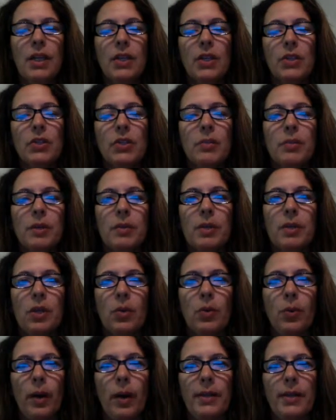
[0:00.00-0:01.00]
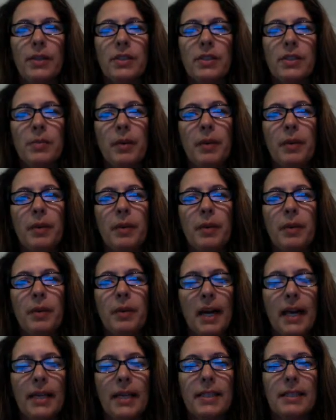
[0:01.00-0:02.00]
you will be required to pay
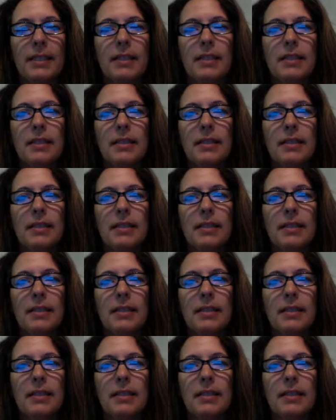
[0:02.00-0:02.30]
fines,